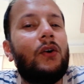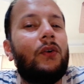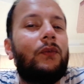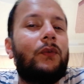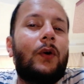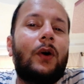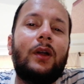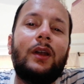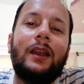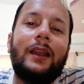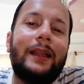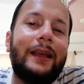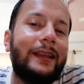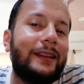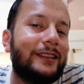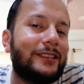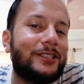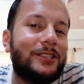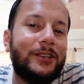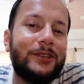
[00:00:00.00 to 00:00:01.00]
For
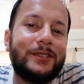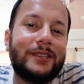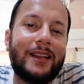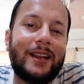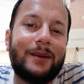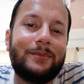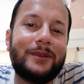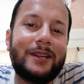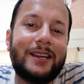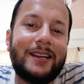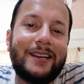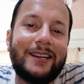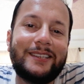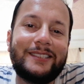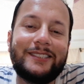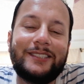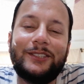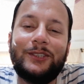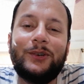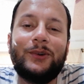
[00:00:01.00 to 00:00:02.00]
latest news and
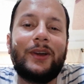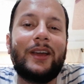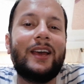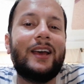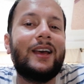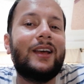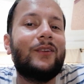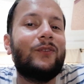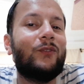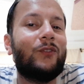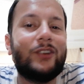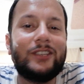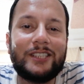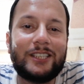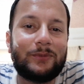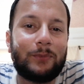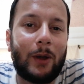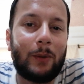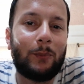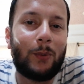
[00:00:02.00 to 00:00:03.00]
updates, you can
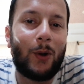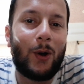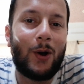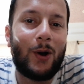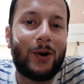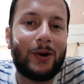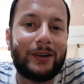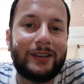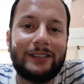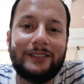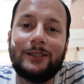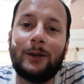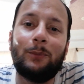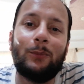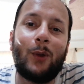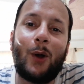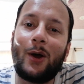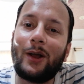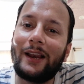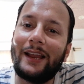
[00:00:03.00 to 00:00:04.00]
visit my blog. The
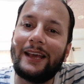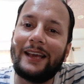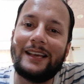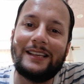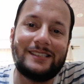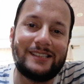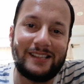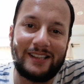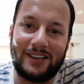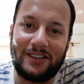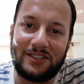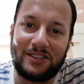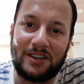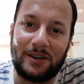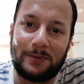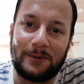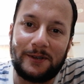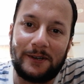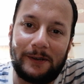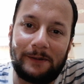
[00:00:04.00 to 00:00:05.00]
blog link is in the
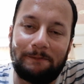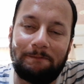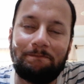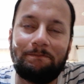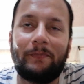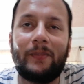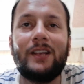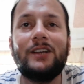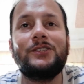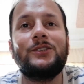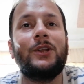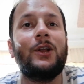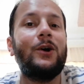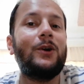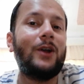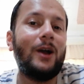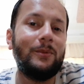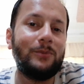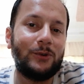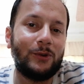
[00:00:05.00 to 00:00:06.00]
description. So now
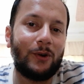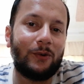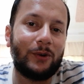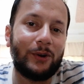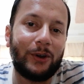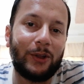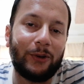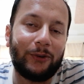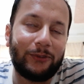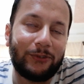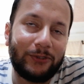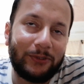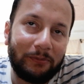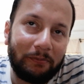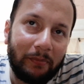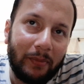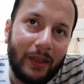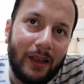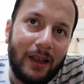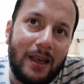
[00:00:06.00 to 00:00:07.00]
come to our news.
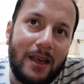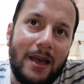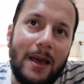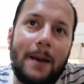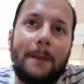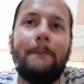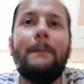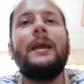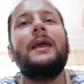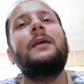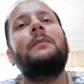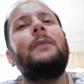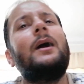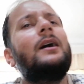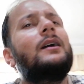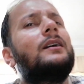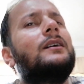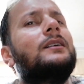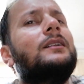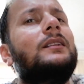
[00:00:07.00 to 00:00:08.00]
Meghan
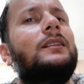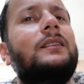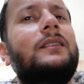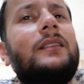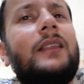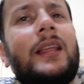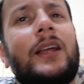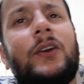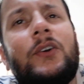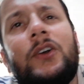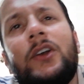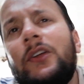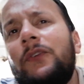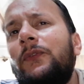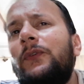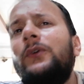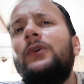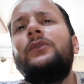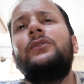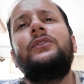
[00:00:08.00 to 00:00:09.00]
Markle
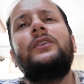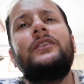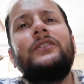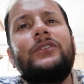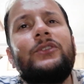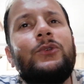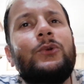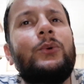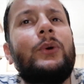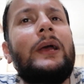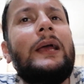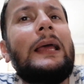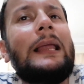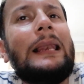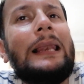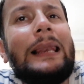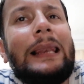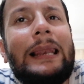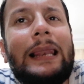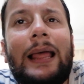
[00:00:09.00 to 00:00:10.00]
refuses to
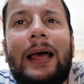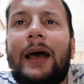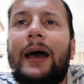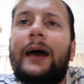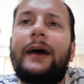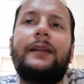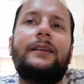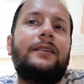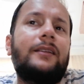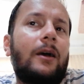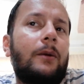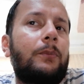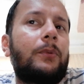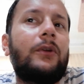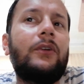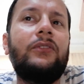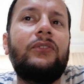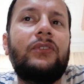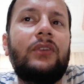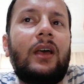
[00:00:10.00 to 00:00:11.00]
let
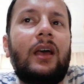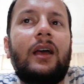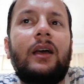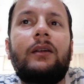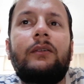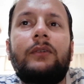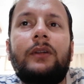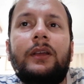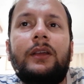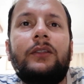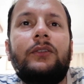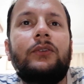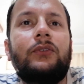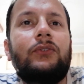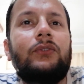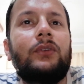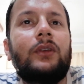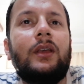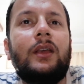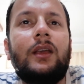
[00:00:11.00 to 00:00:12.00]
Prince Harry to
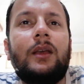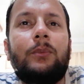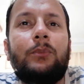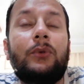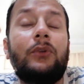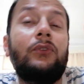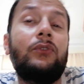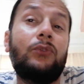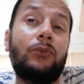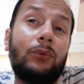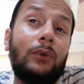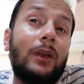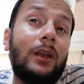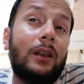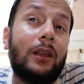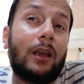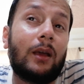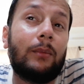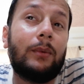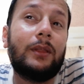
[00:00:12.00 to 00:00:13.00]
see Prince
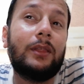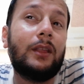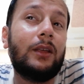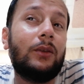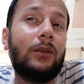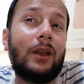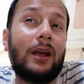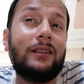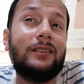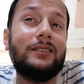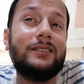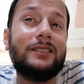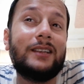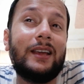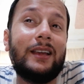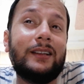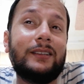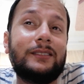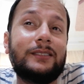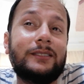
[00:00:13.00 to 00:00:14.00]
William in the United
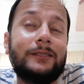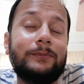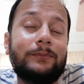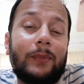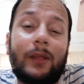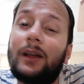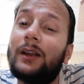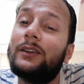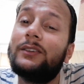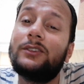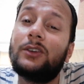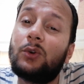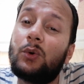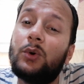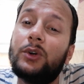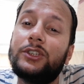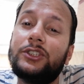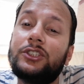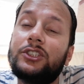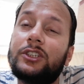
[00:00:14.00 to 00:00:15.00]
States. Here is a
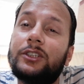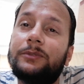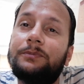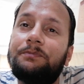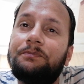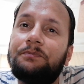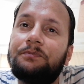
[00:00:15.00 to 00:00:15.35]
question.